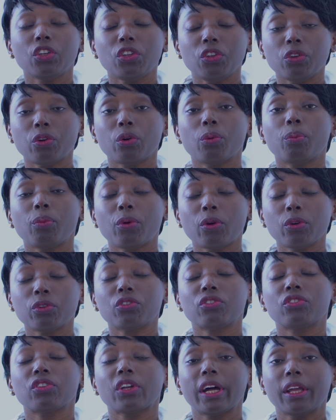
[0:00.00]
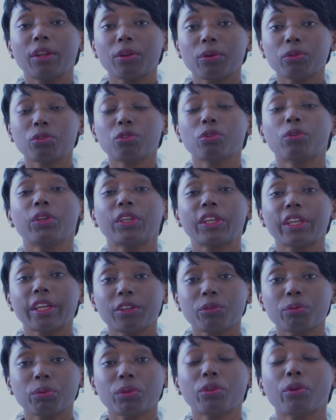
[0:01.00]
your posts and also
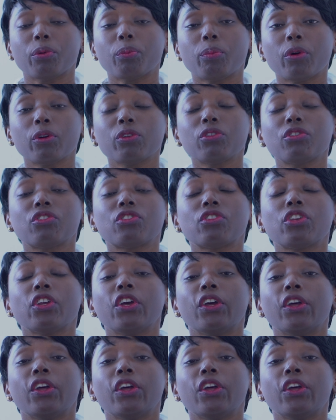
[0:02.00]
engage with your posts,